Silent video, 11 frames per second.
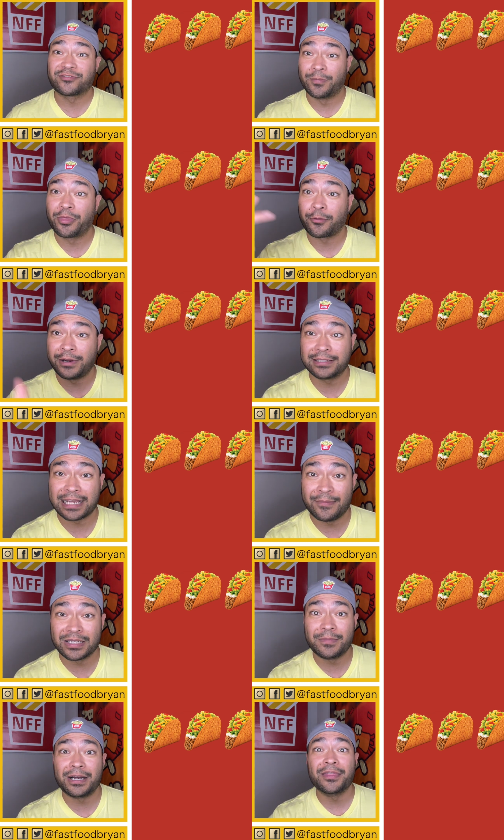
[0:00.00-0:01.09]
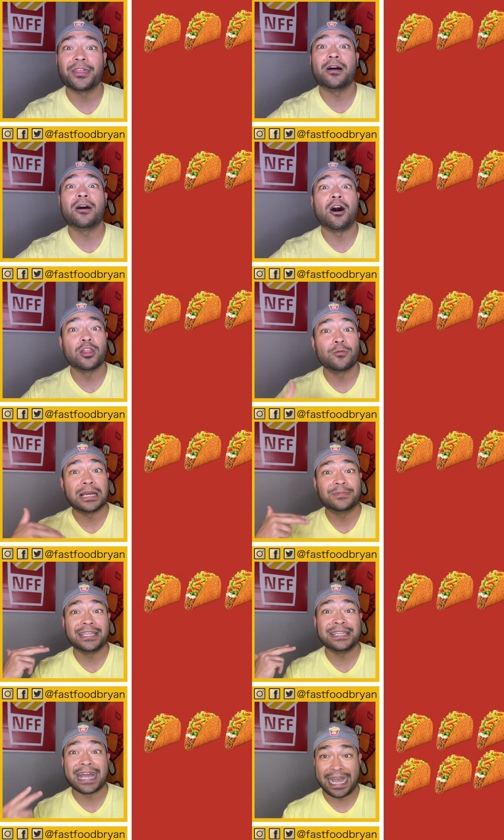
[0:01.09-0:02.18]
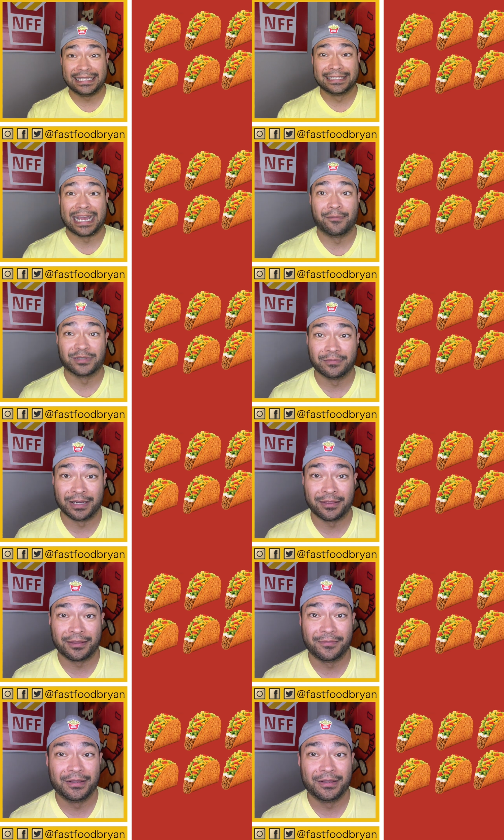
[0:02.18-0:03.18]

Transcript: from three times a month all the way up to nine times a month.